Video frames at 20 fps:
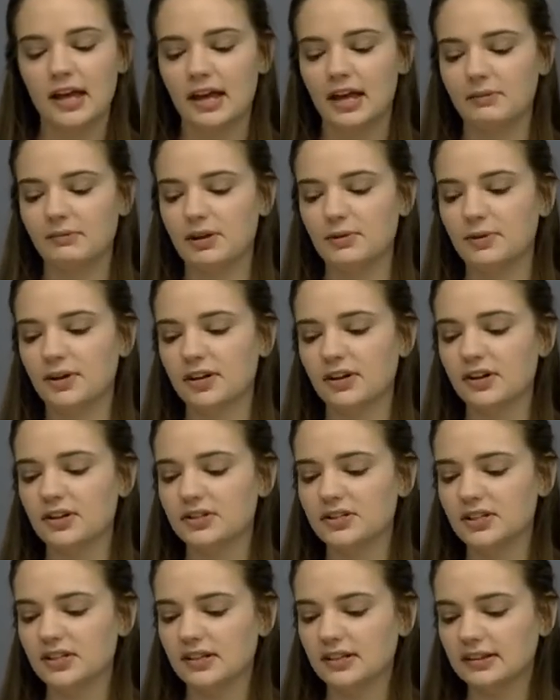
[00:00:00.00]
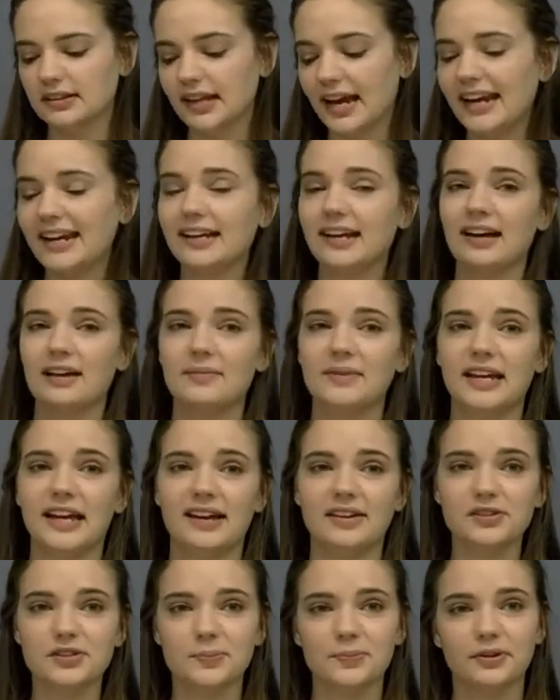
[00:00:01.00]
and we want her to like coming
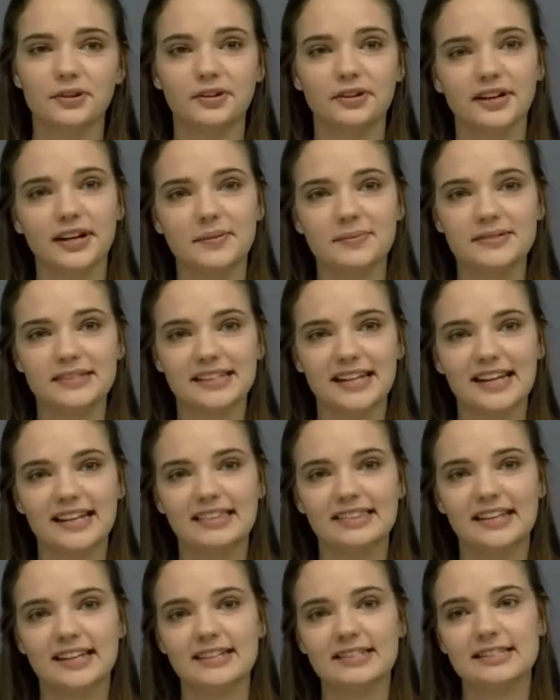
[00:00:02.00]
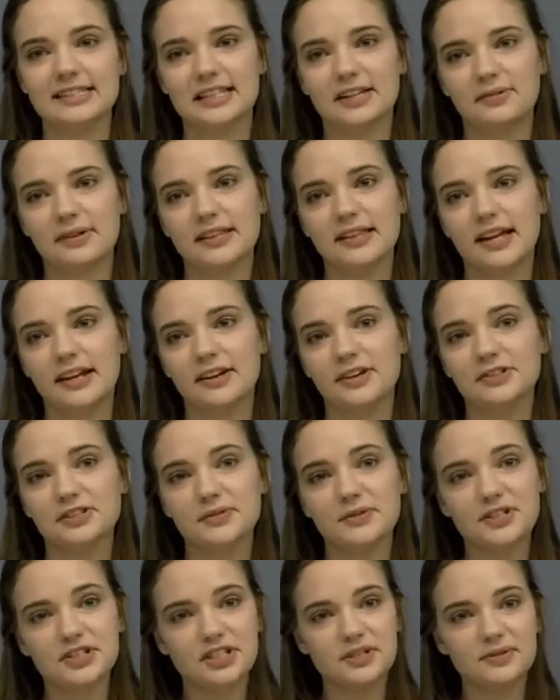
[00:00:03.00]
out to programs like this. So we let her do
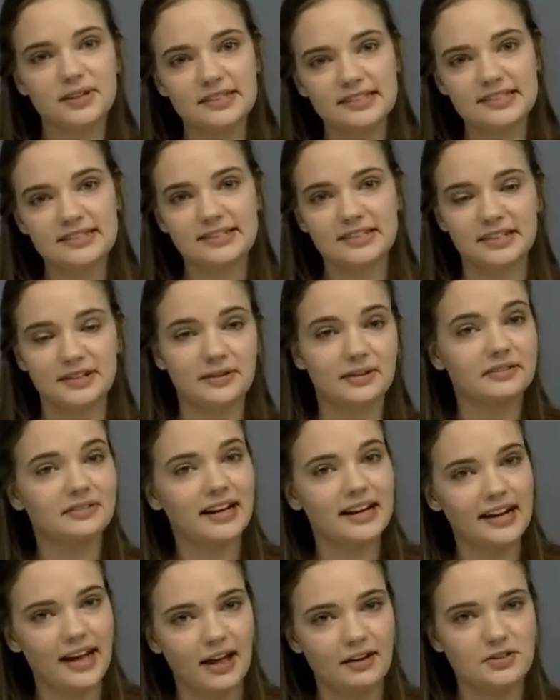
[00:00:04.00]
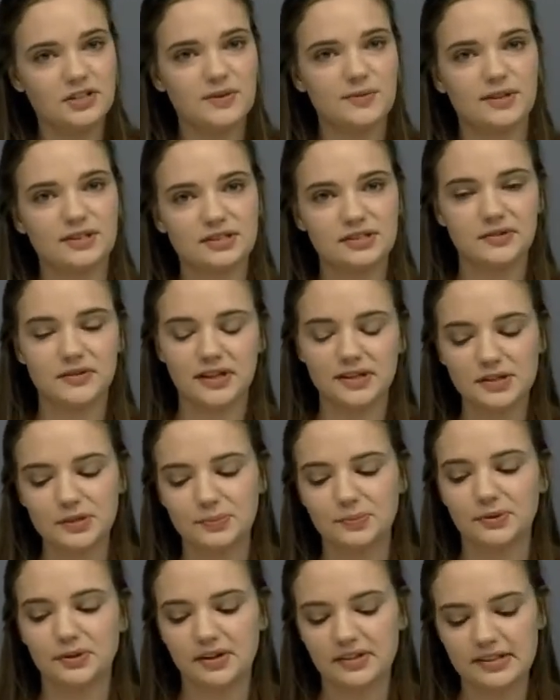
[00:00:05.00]
what she wants to do. And right now, she wants to
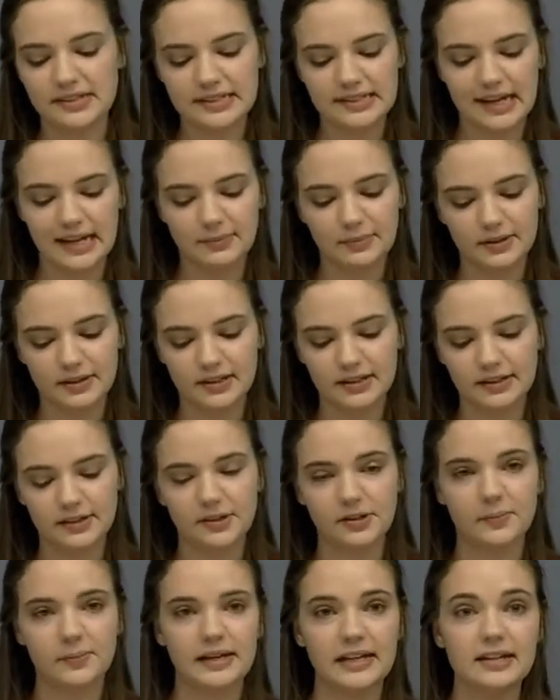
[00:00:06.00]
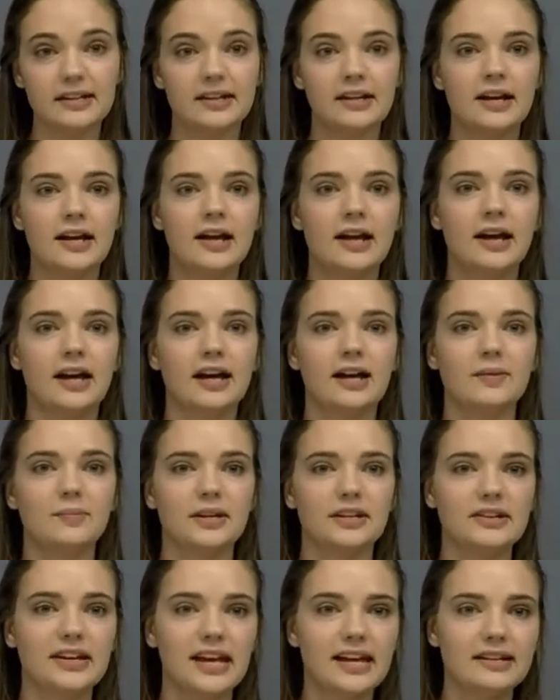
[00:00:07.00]
explore this table a little bit. But
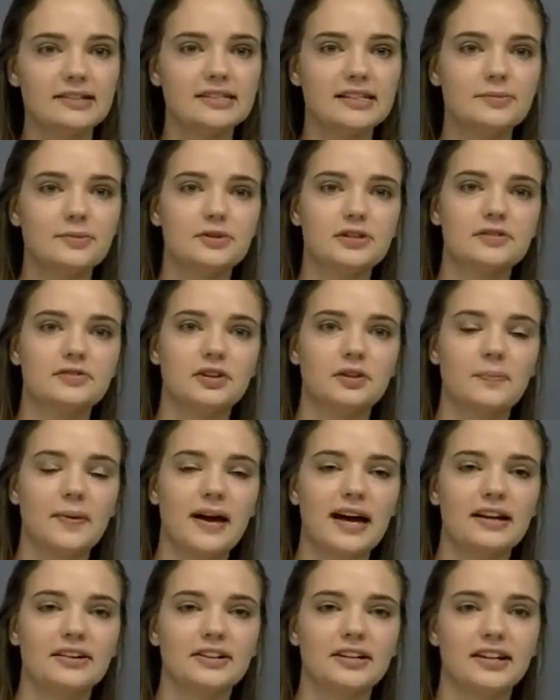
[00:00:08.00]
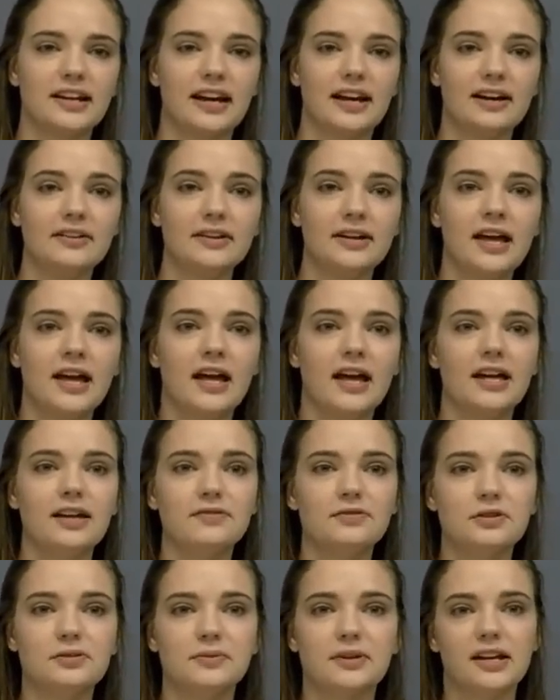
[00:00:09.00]
you can see more of her pattern now.
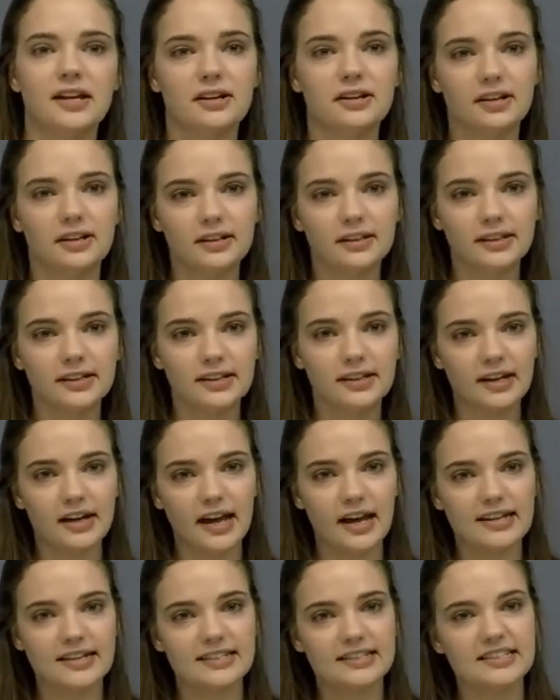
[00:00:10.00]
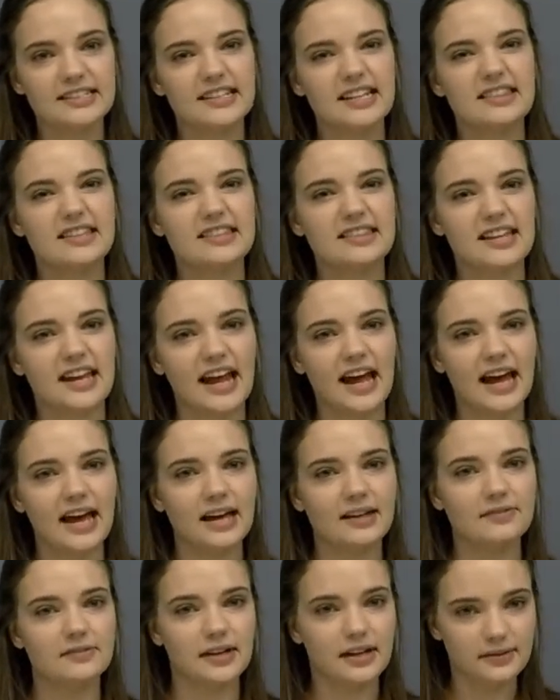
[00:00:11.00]
If you were here earlier, I did say that they
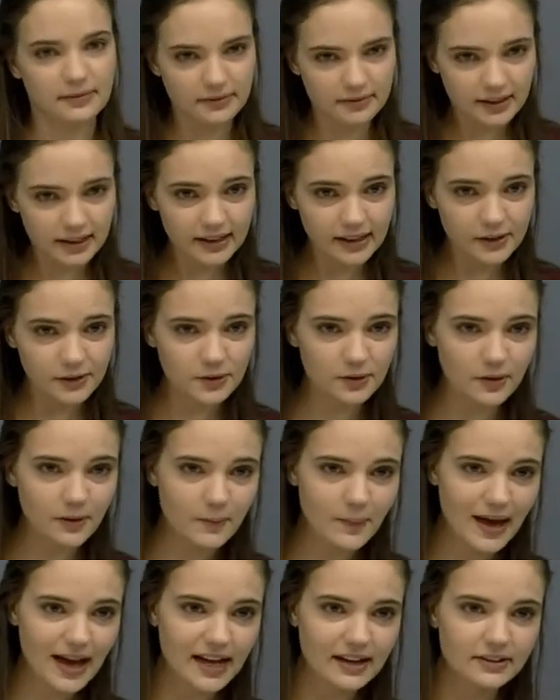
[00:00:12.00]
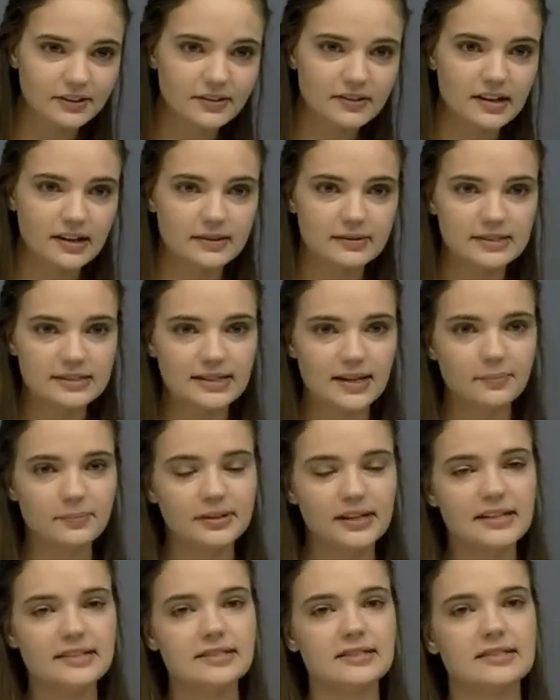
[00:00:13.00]
have a really cool pattern. In some
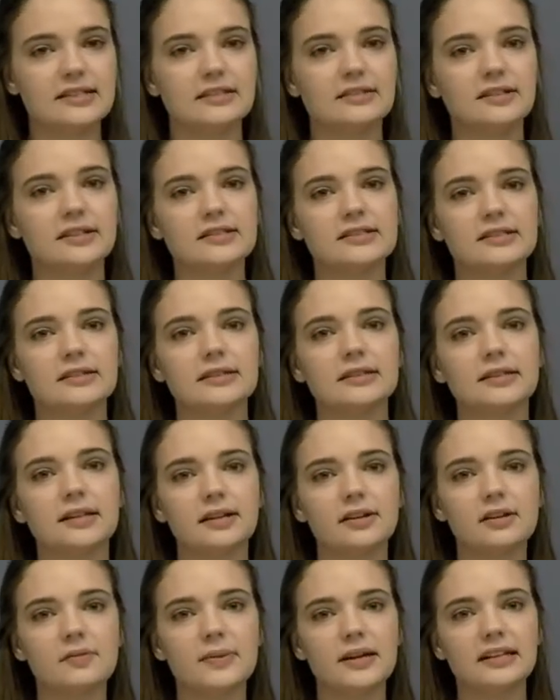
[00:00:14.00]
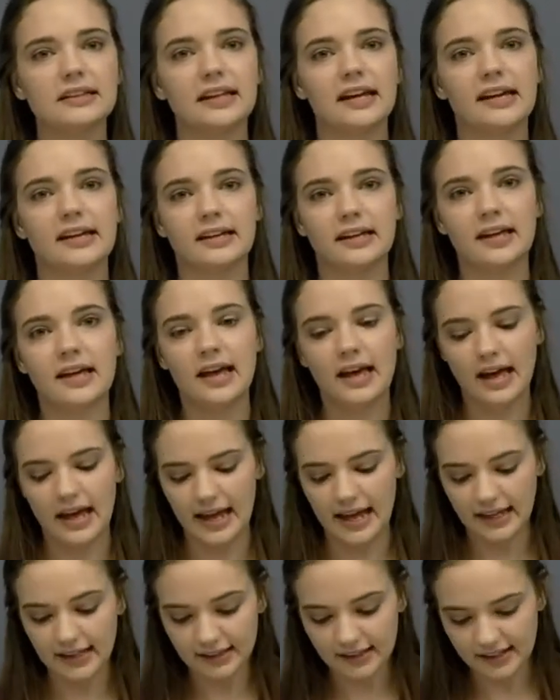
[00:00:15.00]
places, it looks a little bit like
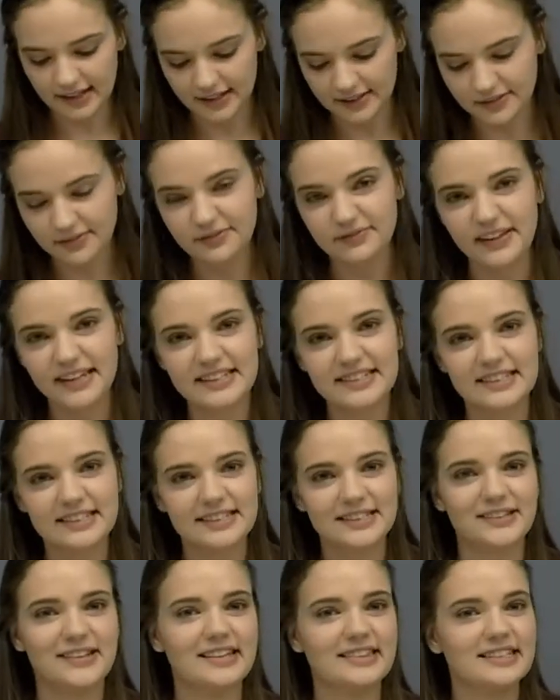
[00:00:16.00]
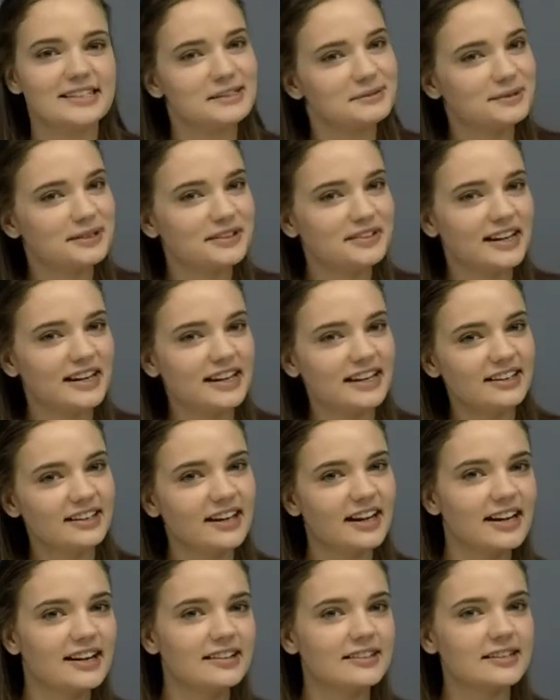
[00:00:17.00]
alien faces. So like this one right here
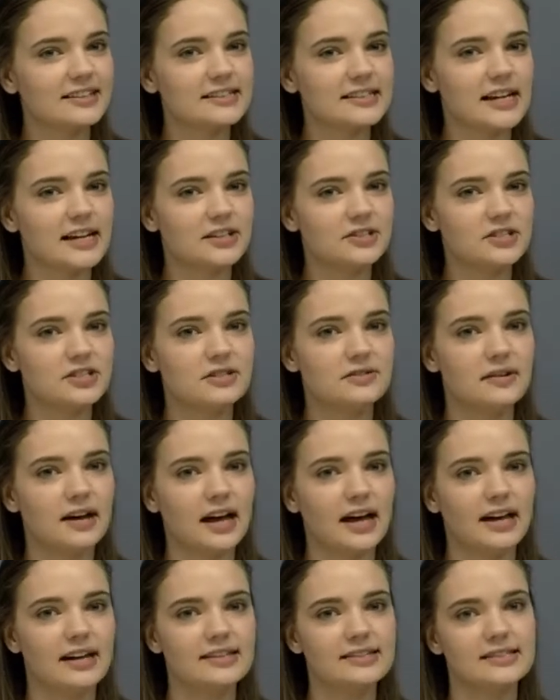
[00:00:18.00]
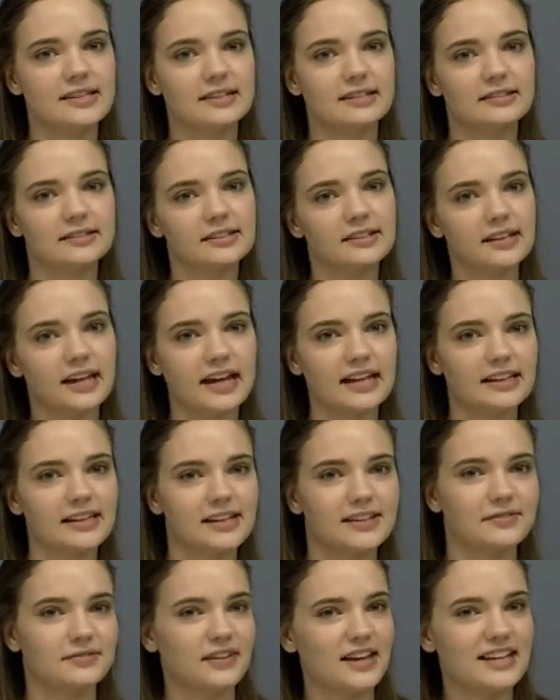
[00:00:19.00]
kind of looks like 2 eyes on a little
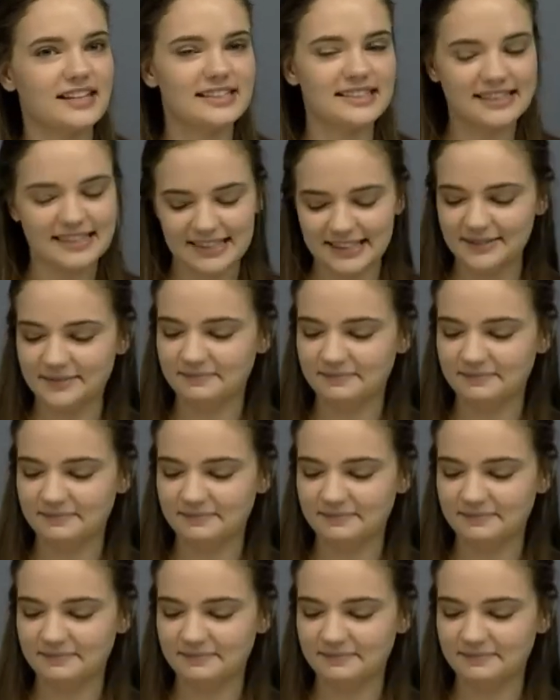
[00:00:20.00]
alien face.